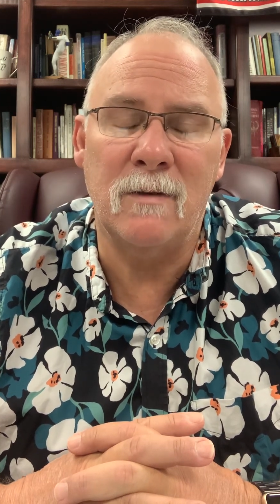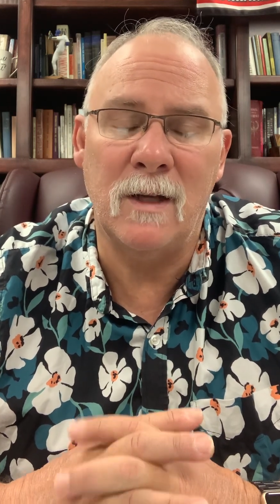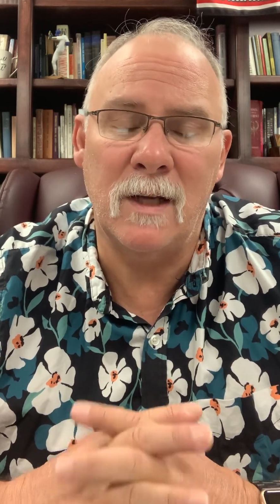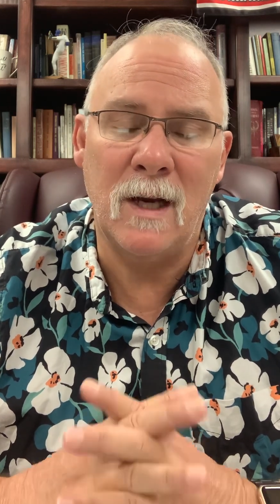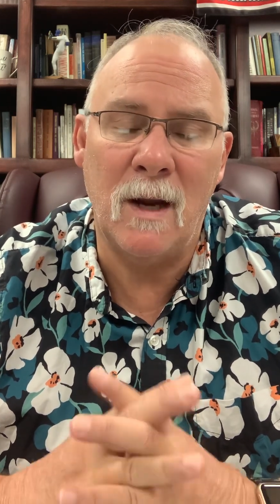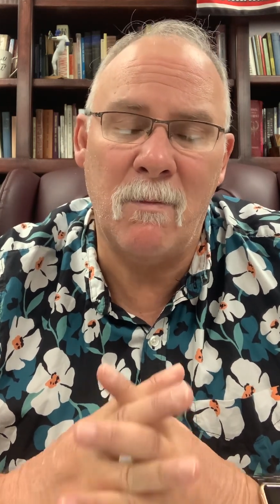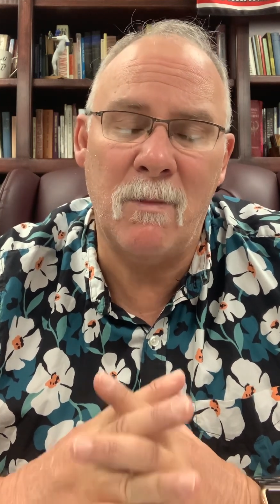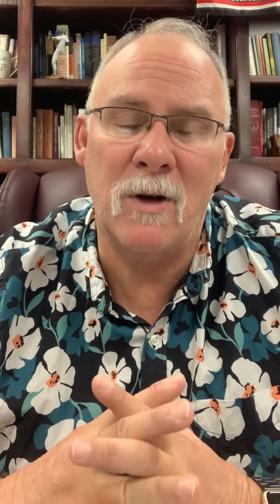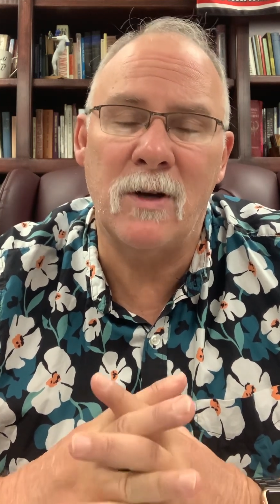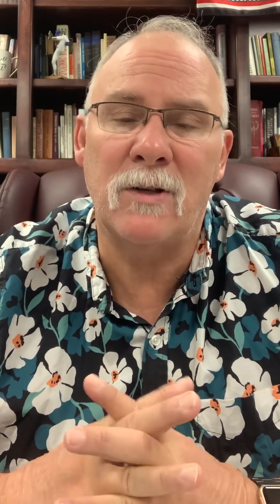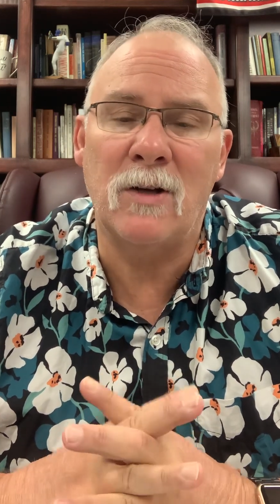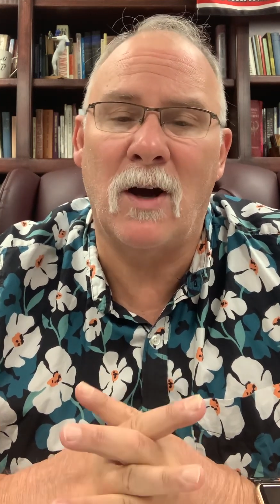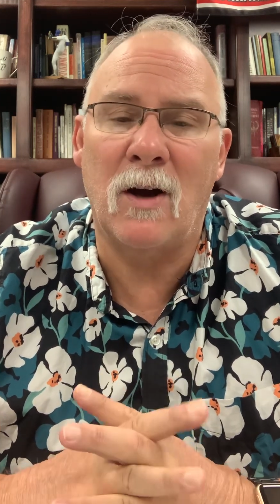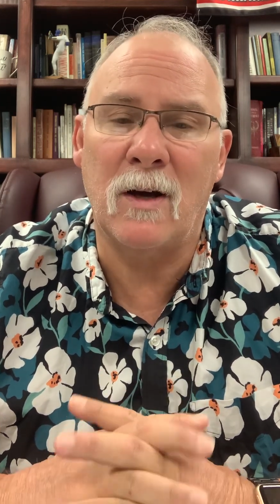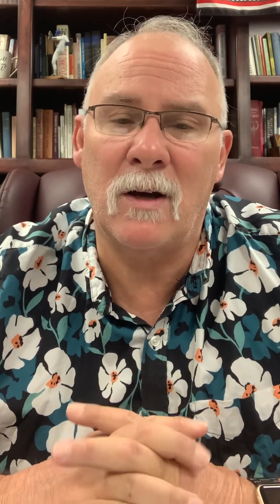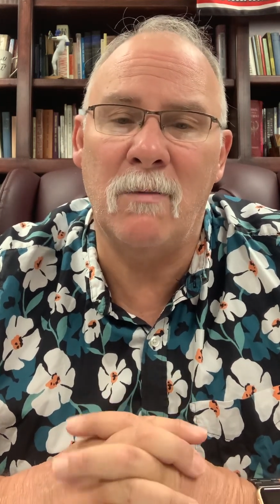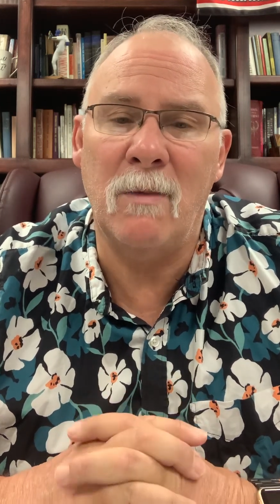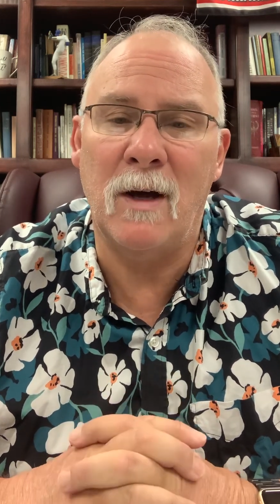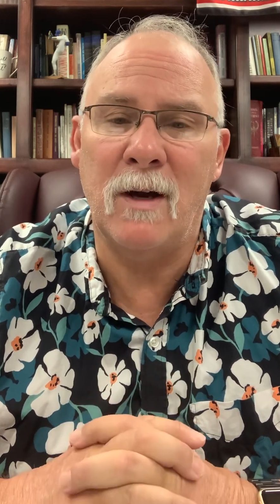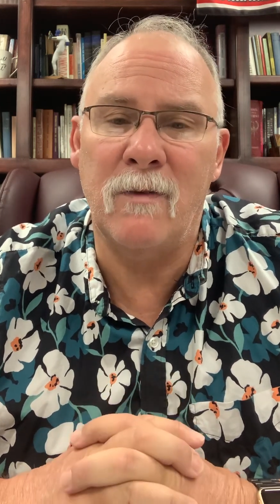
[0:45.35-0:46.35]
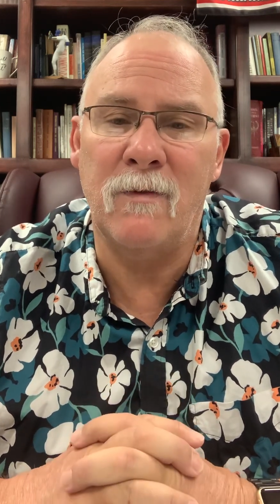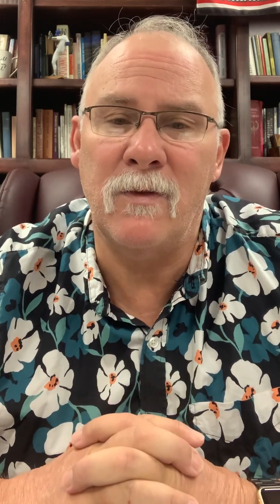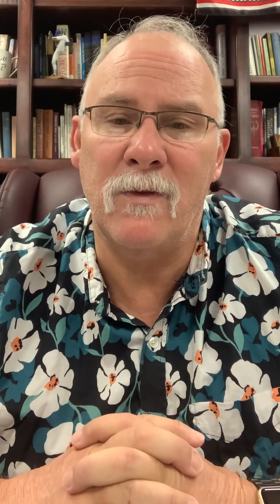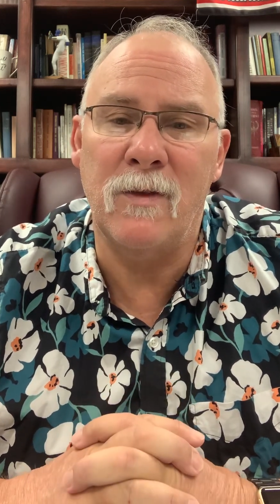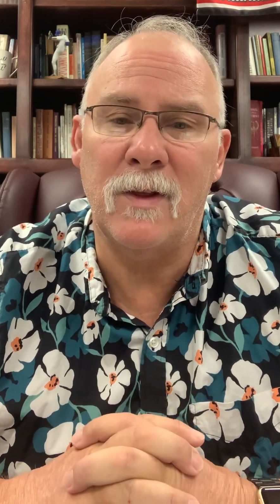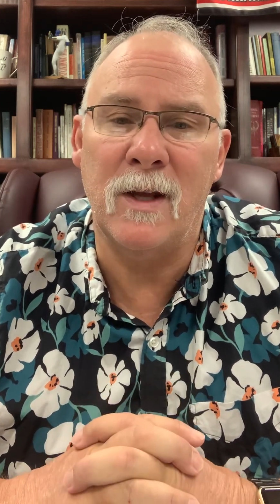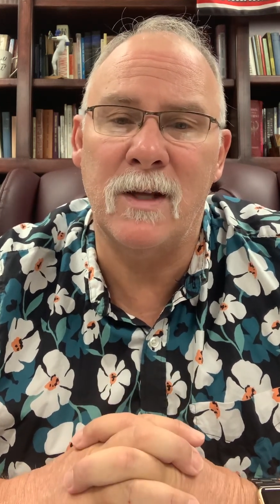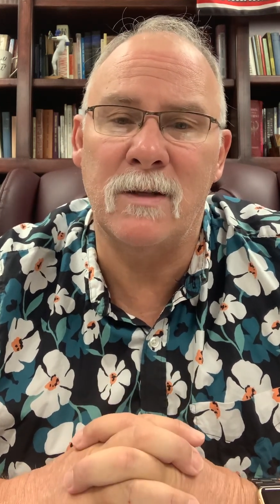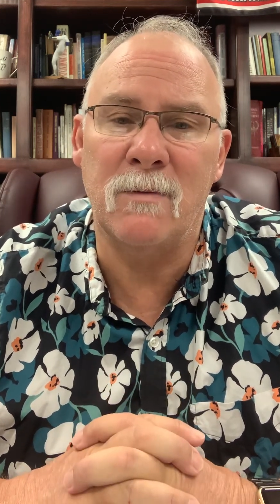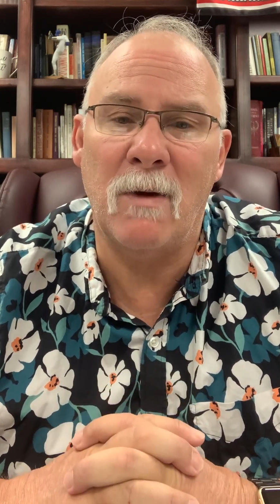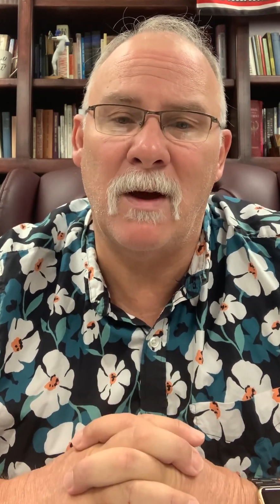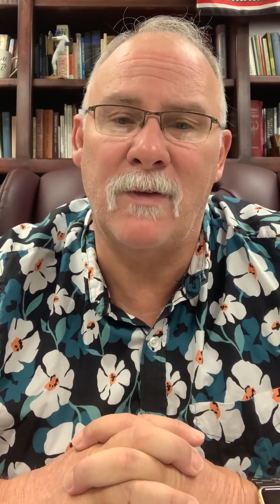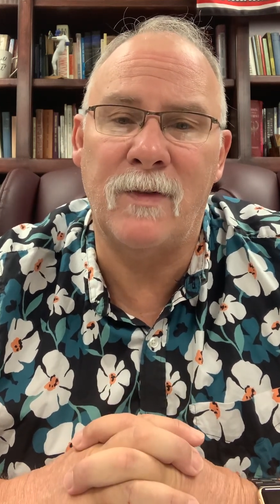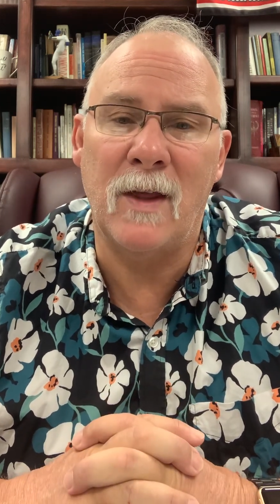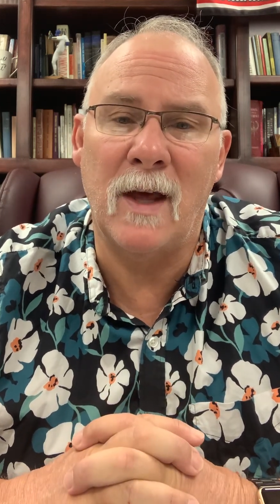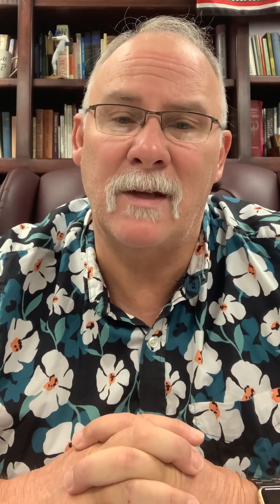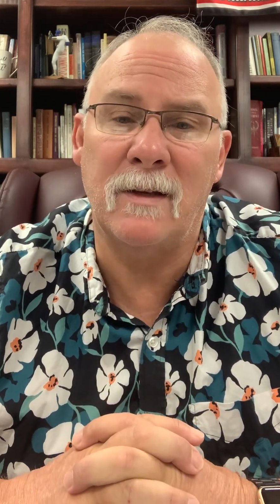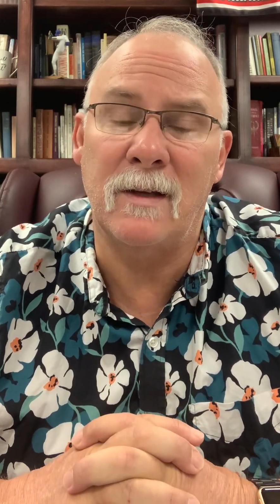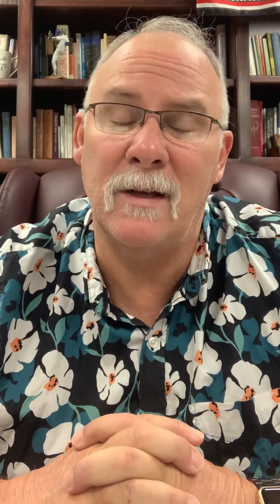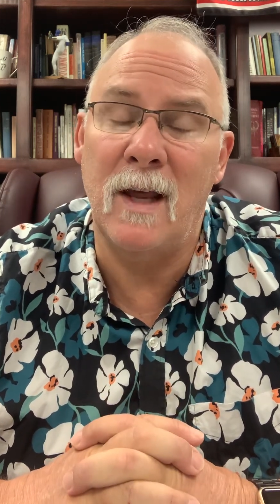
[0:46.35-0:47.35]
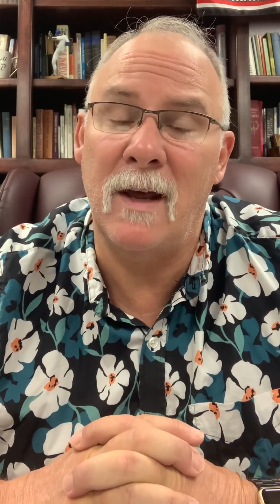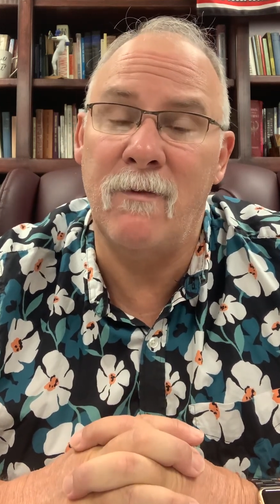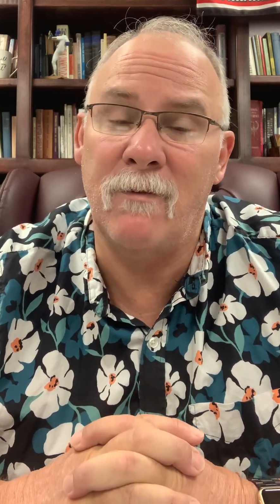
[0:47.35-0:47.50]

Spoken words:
And I'm going to talk about a few things about that today.